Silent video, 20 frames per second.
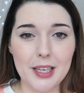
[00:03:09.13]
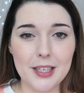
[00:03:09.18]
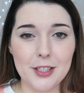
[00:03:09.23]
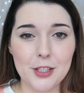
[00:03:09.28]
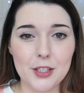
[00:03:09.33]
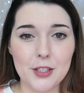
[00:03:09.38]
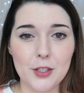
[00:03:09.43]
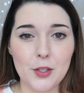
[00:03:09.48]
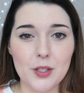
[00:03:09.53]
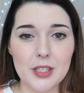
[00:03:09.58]
and
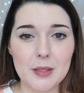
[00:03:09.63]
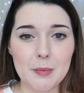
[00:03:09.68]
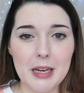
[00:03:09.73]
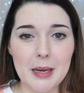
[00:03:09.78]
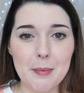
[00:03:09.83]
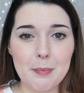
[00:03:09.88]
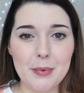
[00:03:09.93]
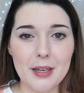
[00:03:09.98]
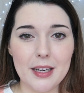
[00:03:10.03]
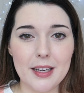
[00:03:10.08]
just use them
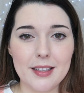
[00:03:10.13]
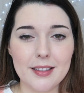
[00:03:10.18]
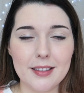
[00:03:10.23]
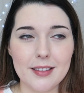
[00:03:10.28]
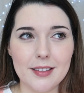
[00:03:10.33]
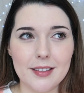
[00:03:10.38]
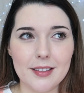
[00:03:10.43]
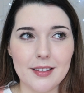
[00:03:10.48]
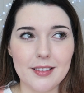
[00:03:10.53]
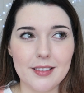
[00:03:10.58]
up but
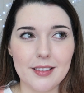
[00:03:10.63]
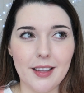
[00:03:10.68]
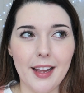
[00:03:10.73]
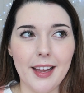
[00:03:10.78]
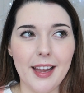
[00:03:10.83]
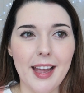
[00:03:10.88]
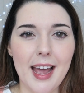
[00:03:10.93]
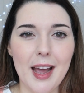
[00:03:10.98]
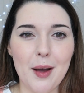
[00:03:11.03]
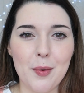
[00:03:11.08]
like
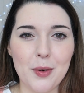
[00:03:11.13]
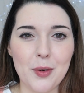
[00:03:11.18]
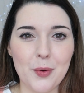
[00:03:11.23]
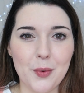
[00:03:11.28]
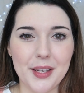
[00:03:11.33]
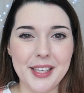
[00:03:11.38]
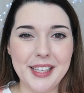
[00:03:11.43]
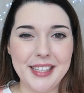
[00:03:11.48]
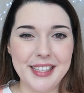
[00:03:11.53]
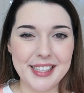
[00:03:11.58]
how
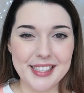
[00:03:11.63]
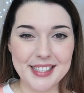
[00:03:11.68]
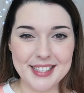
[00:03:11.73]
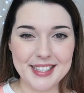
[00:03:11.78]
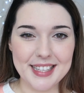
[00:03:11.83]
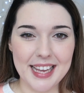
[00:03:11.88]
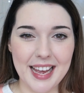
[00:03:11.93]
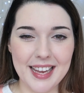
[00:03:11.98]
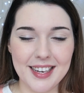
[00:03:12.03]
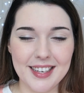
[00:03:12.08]
annoying is
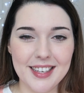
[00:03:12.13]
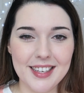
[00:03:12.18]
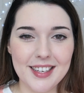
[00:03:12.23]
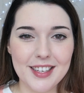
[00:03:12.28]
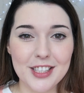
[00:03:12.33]
that?